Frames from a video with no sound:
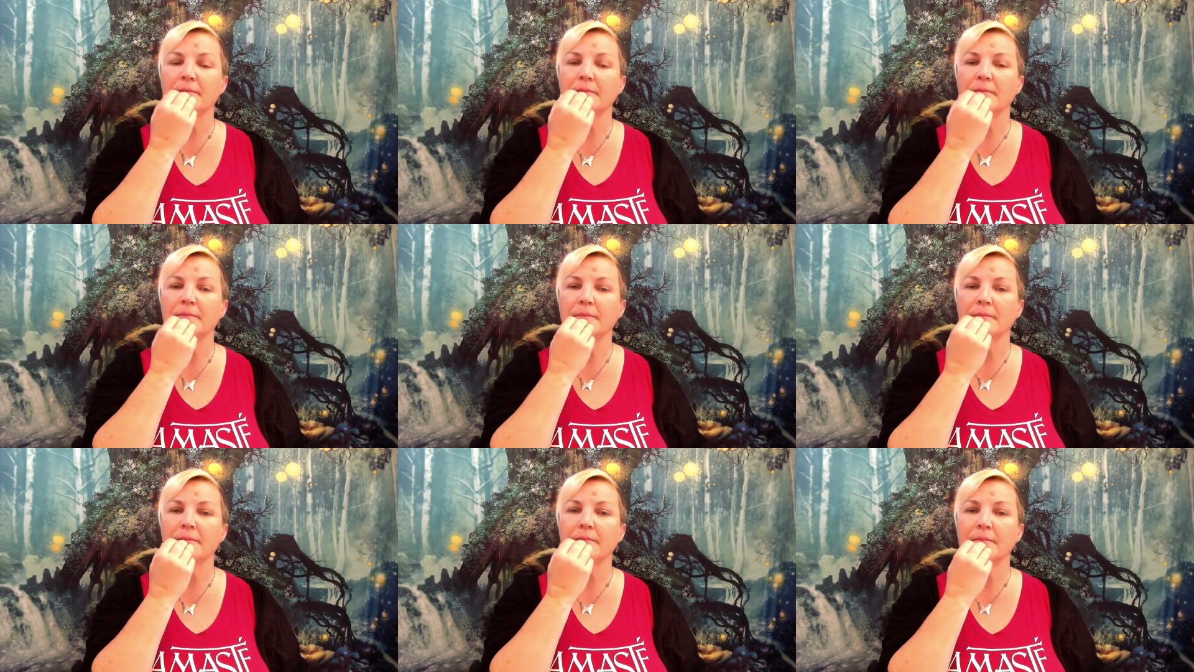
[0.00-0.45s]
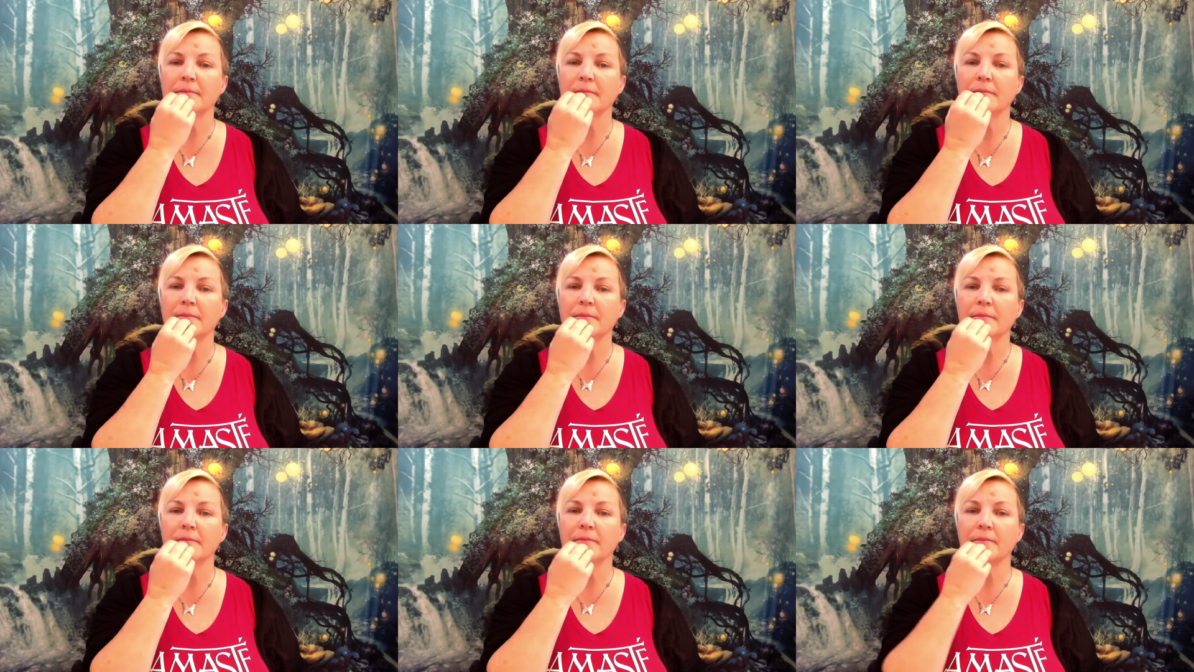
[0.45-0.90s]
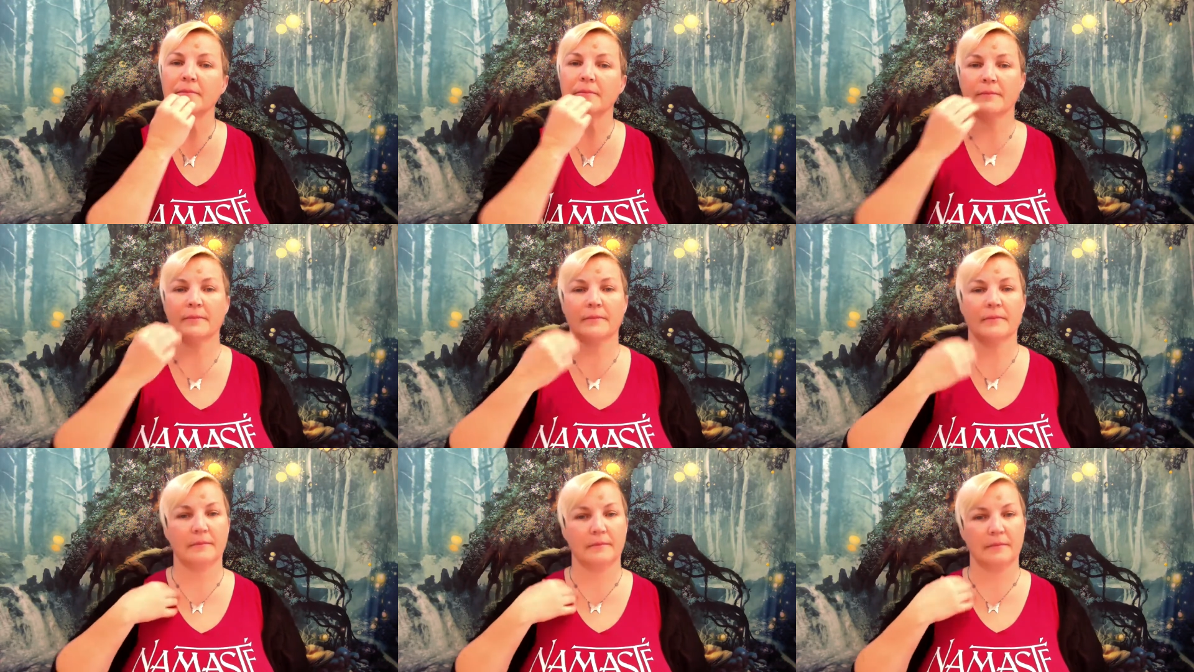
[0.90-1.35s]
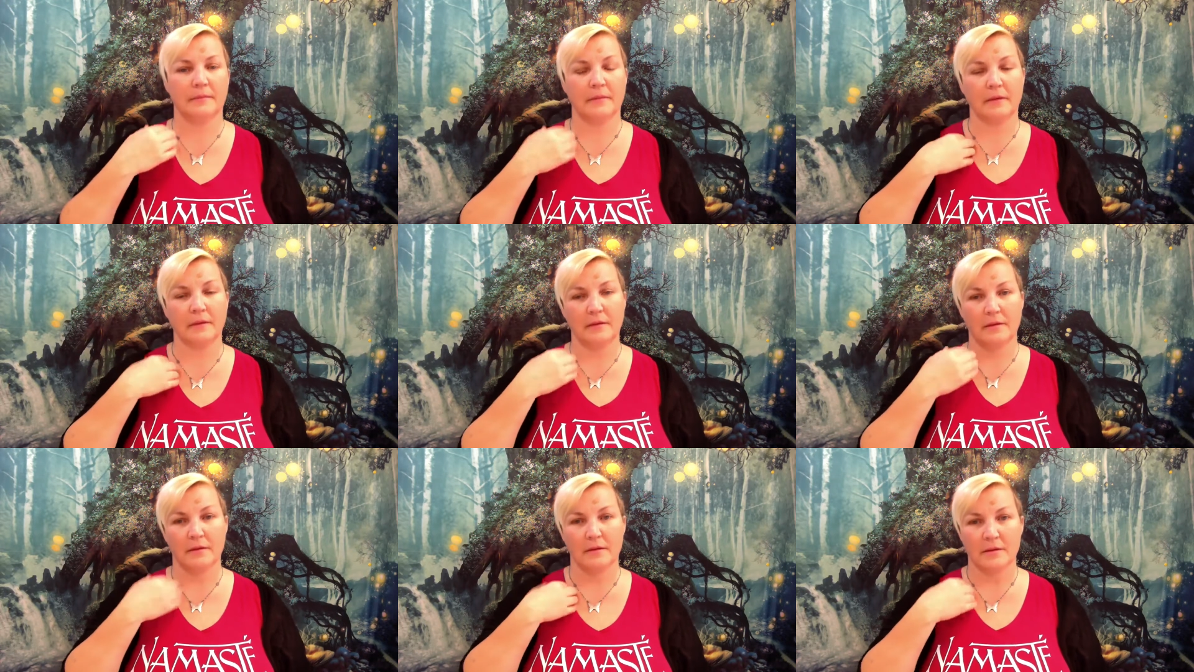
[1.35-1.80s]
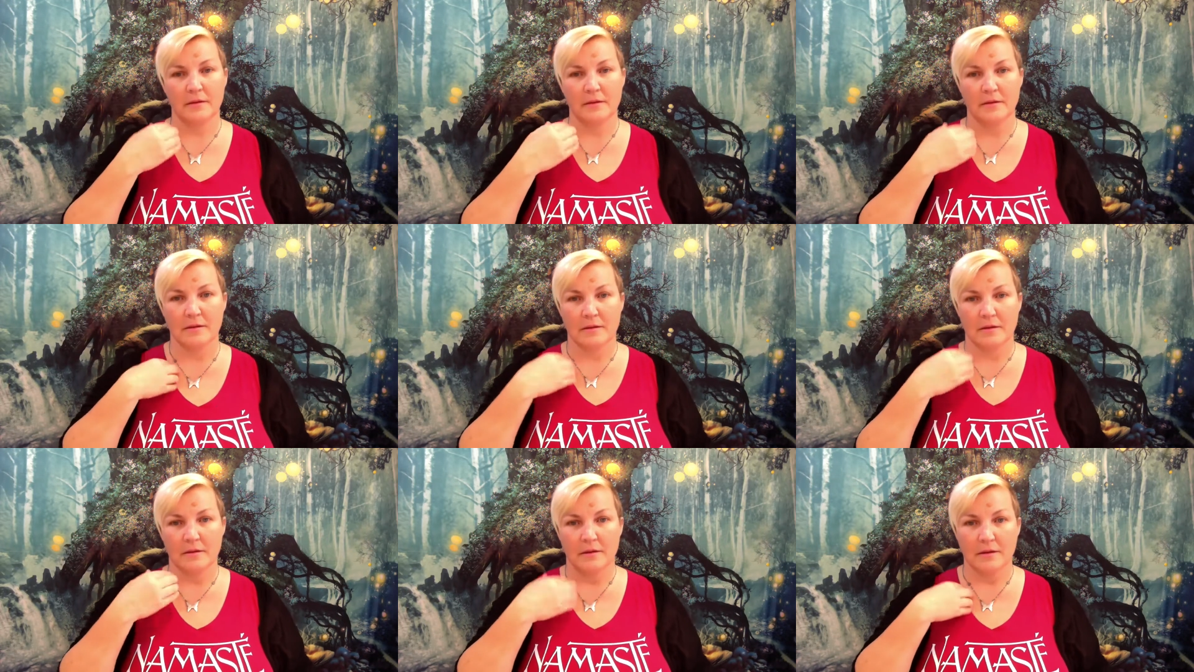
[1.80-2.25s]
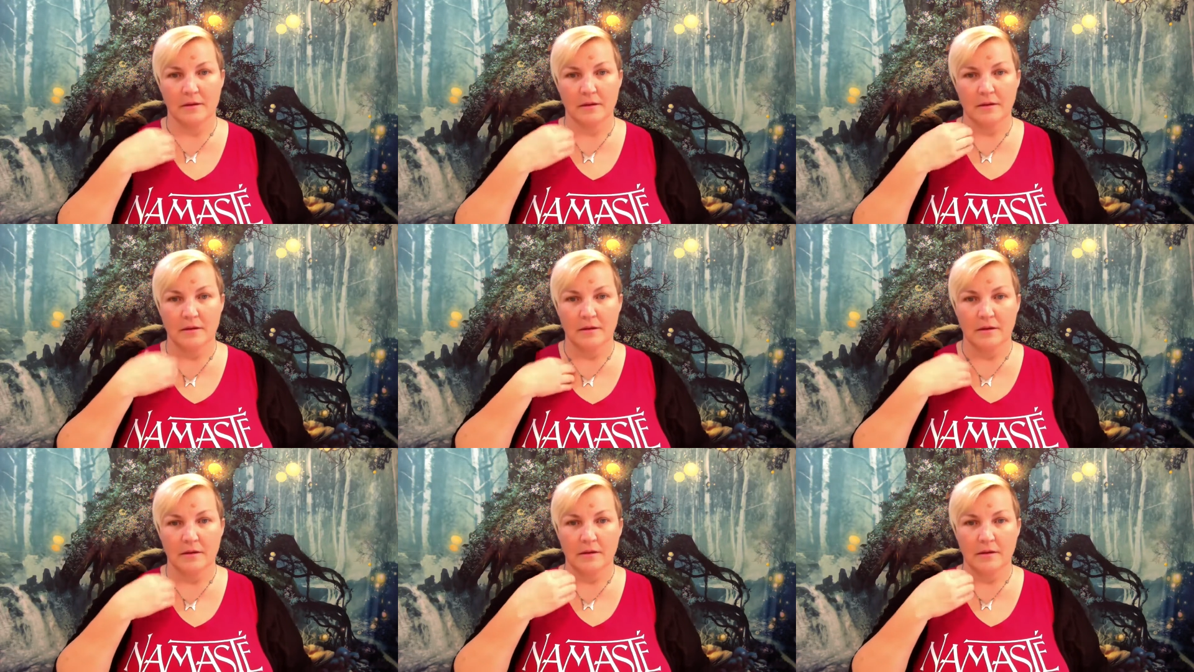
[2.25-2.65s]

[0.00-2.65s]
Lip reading: (no one is talking)